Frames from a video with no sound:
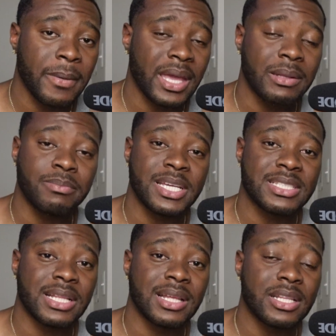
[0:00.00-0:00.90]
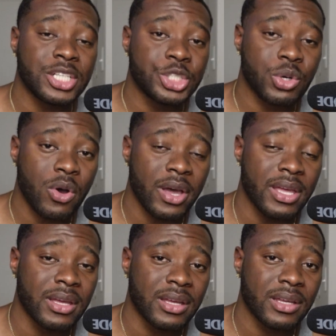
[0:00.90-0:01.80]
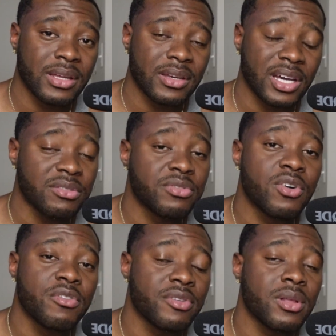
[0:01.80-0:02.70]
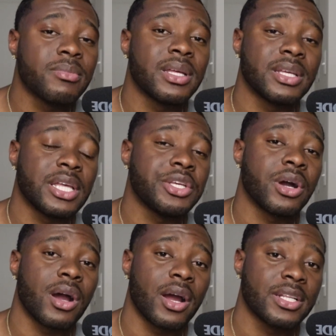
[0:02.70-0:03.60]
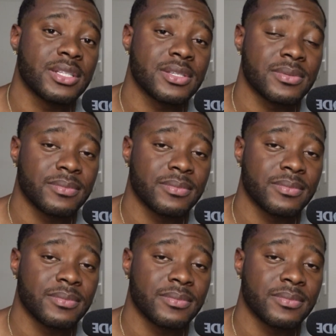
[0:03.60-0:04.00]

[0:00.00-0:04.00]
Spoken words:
can place a lot of joy and fulfillment in your heart,